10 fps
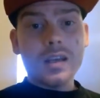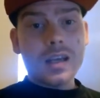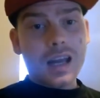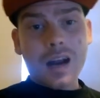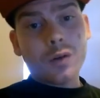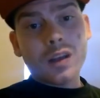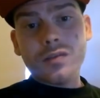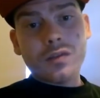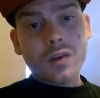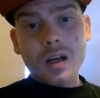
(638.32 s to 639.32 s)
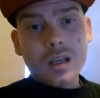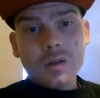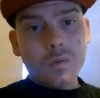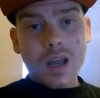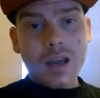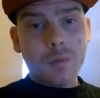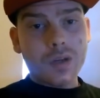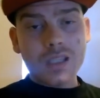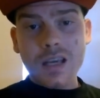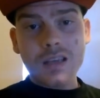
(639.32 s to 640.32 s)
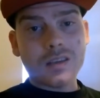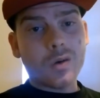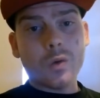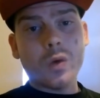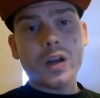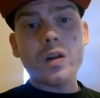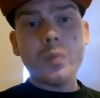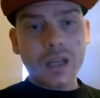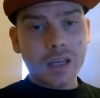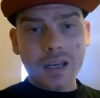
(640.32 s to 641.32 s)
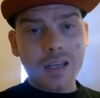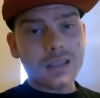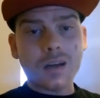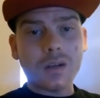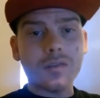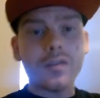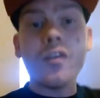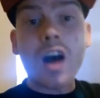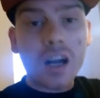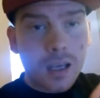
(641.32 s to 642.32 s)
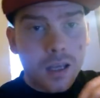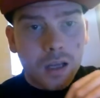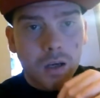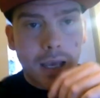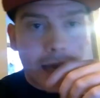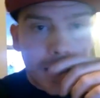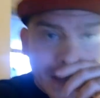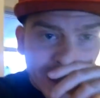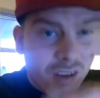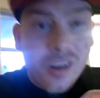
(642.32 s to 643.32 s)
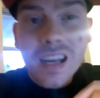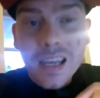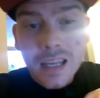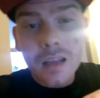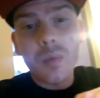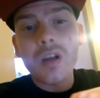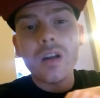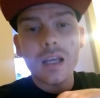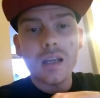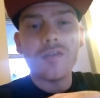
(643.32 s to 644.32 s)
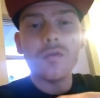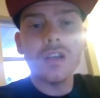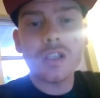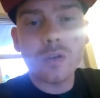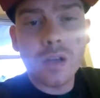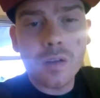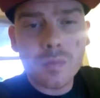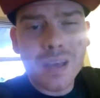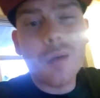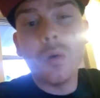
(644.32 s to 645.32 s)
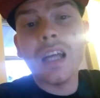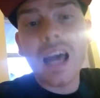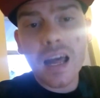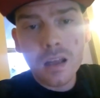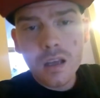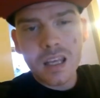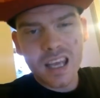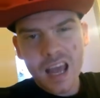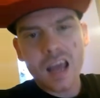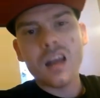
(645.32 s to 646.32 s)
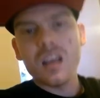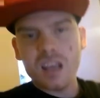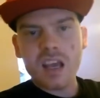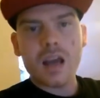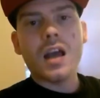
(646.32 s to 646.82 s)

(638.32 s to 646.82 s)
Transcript: And I don't give a fuck what anybody says or what your opinion is. I don't give a fuck, okay? You're an idiot, period, if you disagree with me. How about that? Yeah, yeah.